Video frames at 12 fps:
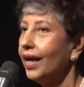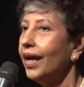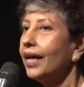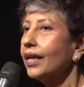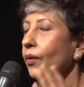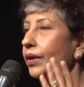
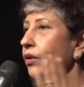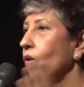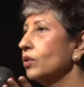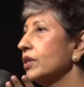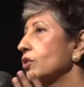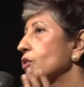Now, in
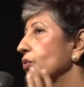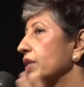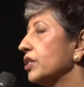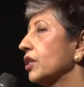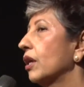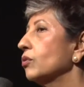order to
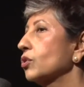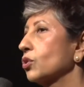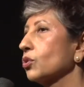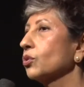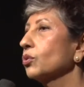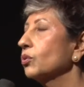reach out
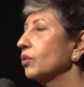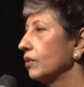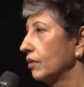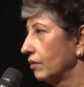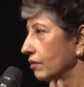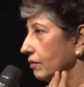to
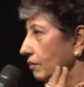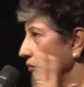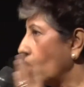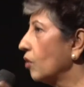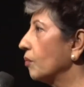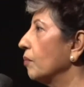
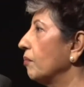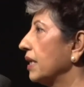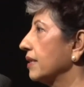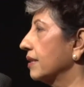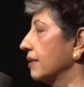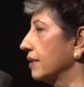more Mumbai
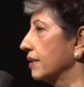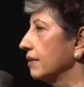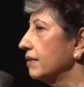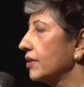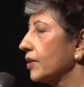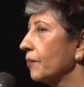
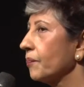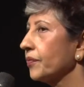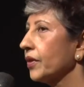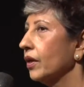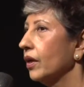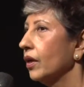citizens,
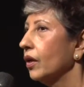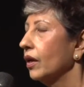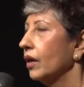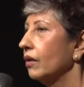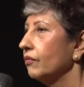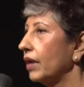
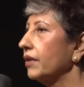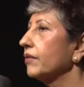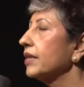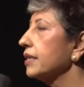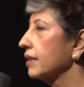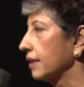very
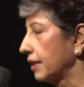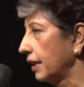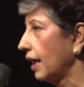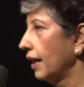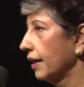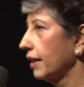recently
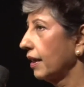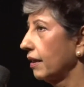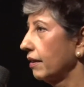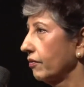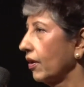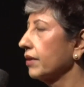I
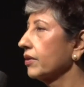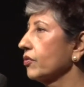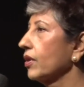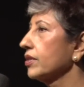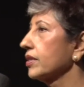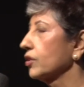run a
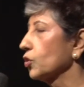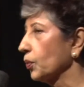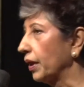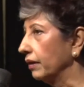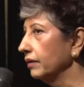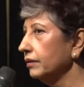trust as
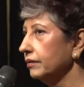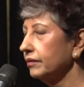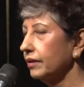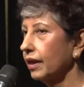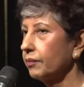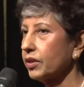well.
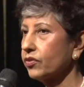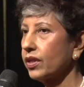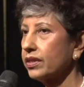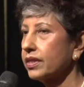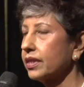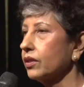I'm
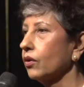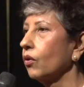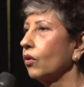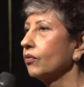a